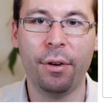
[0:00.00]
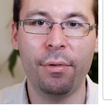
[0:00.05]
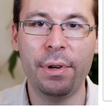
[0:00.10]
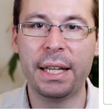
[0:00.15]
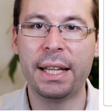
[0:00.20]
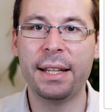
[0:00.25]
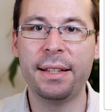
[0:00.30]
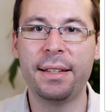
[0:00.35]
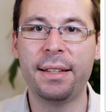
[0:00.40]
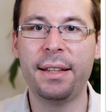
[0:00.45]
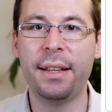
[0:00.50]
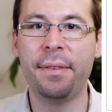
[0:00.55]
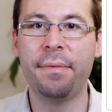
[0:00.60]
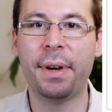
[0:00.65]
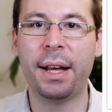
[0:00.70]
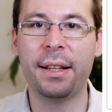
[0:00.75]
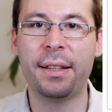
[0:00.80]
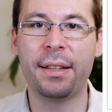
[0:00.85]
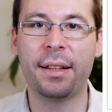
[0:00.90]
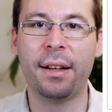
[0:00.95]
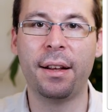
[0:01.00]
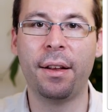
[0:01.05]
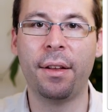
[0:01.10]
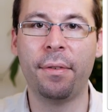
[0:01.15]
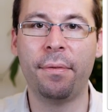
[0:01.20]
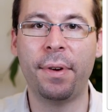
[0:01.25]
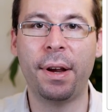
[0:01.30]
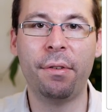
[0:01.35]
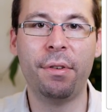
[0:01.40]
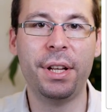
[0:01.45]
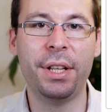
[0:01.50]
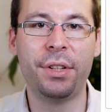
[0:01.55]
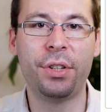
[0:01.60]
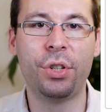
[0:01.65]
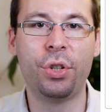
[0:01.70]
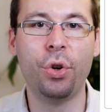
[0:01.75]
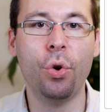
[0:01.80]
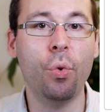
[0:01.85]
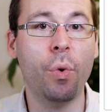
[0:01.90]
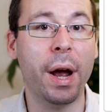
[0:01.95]
We can see that uh, there
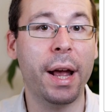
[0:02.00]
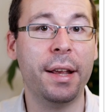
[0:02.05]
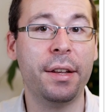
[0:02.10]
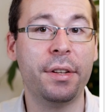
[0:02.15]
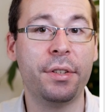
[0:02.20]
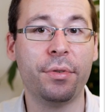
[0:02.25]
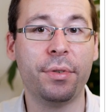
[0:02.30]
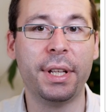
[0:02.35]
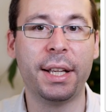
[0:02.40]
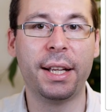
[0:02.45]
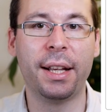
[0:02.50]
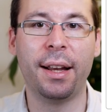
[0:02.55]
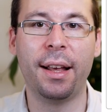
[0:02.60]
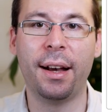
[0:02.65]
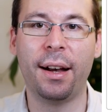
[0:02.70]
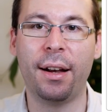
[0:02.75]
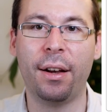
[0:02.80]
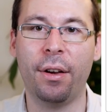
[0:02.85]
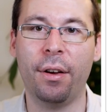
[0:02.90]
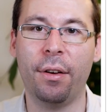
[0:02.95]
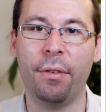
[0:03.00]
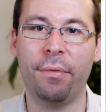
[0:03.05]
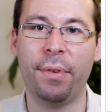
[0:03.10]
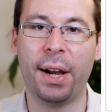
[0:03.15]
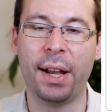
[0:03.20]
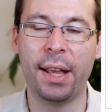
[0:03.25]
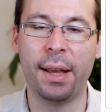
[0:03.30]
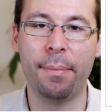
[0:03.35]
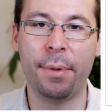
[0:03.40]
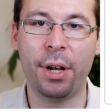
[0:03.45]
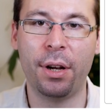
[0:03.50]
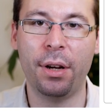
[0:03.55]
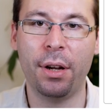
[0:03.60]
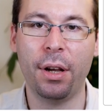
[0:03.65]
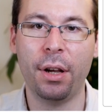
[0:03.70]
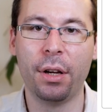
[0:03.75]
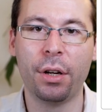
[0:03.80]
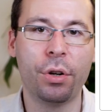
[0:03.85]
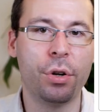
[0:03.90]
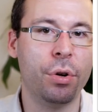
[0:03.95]
is two ways to declare a variable,
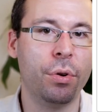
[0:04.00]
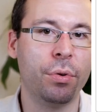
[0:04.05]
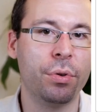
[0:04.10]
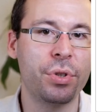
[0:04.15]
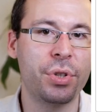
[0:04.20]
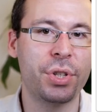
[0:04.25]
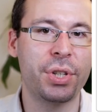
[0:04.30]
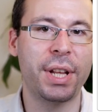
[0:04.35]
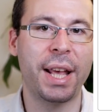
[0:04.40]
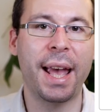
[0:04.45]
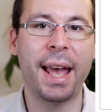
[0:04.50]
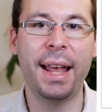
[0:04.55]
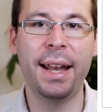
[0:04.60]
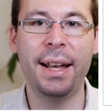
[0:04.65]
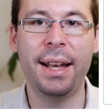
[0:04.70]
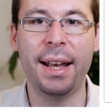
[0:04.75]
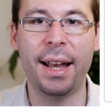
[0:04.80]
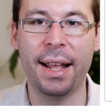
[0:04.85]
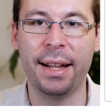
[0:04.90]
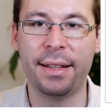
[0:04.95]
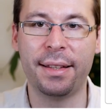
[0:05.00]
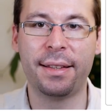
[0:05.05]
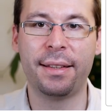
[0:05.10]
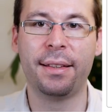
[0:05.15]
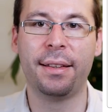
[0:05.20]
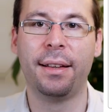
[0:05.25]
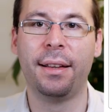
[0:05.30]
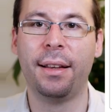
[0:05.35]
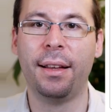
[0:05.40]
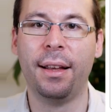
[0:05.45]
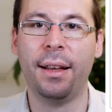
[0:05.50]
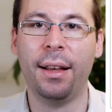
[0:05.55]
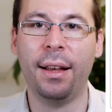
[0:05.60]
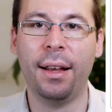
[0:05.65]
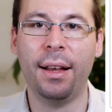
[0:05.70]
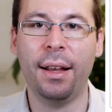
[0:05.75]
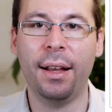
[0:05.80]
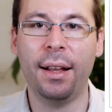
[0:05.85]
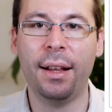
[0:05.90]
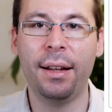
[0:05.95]
const and let.
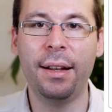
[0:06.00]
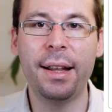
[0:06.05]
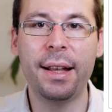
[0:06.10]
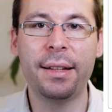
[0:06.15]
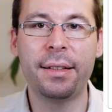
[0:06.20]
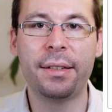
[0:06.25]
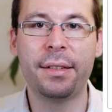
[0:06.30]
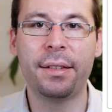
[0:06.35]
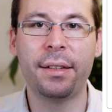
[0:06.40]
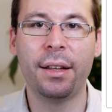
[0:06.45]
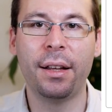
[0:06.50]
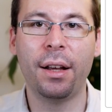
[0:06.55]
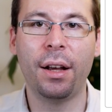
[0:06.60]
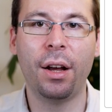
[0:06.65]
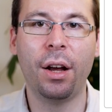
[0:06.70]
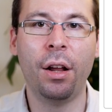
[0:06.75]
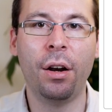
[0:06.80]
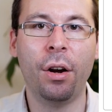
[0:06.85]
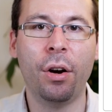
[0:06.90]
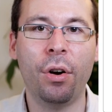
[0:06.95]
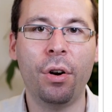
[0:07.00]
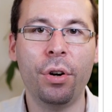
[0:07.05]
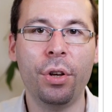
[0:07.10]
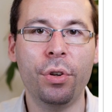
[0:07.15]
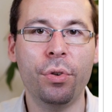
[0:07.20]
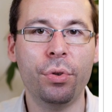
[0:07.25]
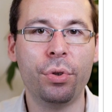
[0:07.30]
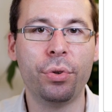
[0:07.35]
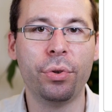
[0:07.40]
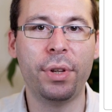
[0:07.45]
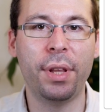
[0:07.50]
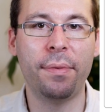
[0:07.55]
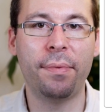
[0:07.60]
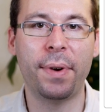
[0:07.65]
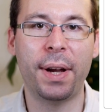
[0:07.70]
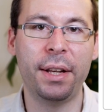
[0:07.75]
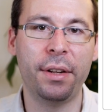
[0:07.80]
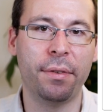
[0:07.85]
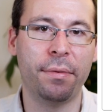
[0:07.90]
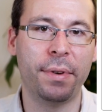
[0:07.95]
Let allow you to
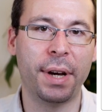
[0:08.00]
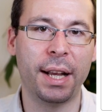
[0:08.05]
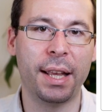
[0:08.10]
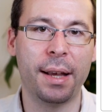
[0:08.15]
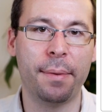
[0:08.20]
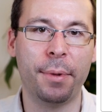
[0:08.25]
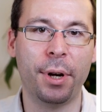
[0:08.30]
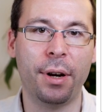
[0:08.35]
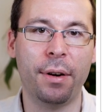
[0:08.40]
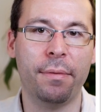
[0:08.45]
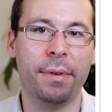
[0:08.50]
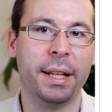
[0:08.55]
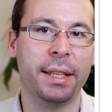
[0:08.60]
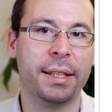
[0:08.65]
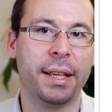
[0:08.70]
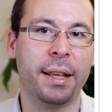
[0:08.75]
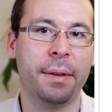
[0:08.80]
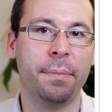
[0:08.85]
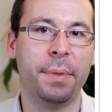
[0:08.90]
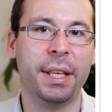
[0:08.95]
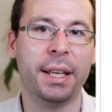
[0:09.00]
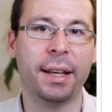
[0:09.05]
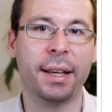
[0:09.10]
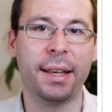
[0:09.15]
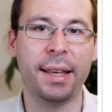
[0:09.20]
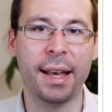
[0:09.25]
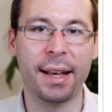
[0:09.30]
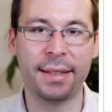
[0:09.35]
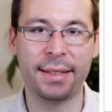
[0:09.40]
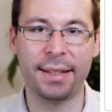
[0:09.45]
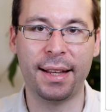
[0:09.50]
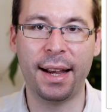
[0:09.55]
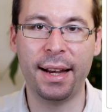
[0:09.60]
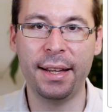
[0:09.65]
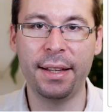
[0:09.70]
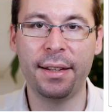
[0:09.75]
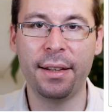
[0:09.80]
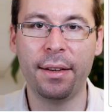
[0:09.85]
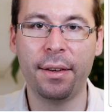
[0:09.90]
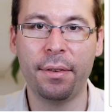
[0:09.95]
define a variable that can be
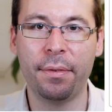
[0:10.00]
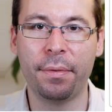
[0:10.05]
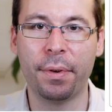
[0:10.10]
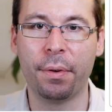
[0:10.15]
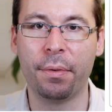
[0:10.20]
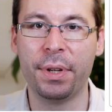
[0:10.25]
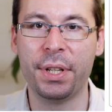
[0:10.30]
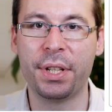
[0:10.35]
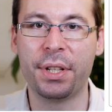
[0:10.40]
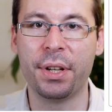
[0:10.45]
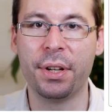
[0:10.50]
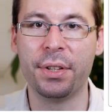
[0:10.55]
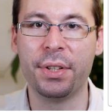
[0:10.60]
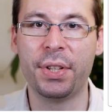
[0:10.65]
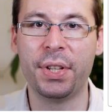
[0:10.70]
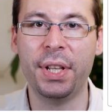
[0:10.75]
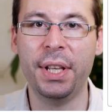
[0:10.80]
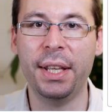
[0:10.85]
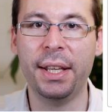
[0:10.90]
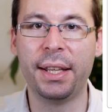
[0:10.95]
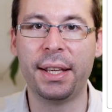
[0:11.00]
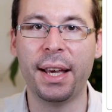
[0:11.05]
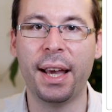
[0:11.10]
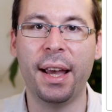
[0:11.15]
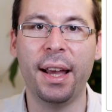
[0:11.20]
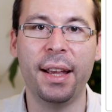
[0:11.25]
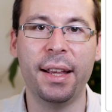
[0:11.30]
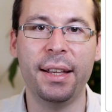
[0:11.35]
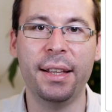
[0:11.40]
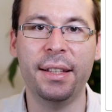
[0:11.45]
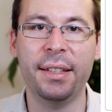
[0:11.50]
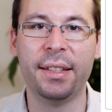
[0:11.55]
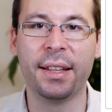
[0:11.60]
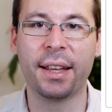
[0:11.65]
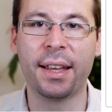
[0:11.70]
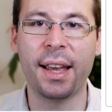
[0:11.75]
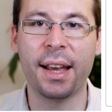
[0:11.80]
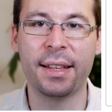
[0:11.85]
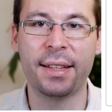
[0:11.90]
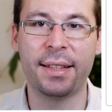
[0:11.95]
reassigned. For instance, here k is
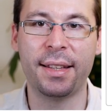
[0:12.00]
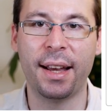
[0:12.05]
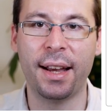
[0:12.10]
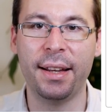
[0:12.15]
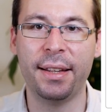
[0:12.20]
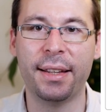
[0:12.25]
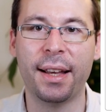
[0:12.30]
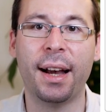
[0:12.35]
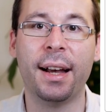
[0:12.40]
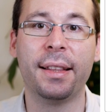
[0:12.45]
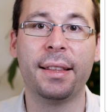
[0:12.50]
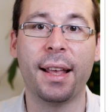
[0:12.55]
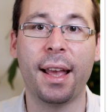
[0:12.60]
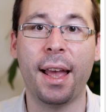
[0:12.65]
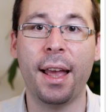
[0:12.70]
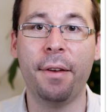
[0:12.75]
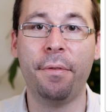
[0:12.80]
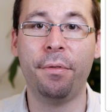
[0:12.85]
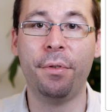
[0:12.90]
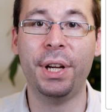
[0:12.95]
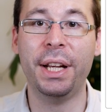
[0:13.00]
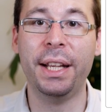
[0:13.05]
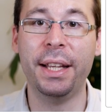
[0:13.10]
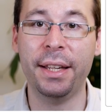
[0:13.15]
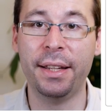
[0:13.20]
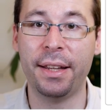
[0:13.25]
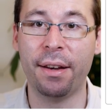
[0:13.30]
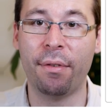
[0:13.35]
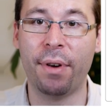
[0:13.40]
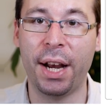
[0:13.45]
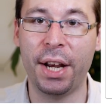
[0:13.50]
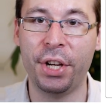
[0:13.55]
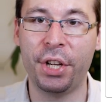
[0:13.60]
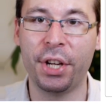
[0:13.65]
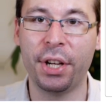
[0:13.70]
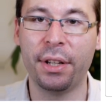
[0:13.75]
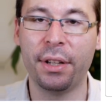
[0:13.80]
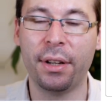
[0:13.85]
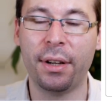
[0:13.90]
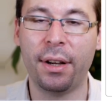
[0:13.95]
reassigned at every
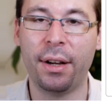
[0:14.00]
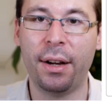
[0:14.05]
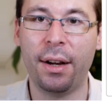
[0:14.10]
iteration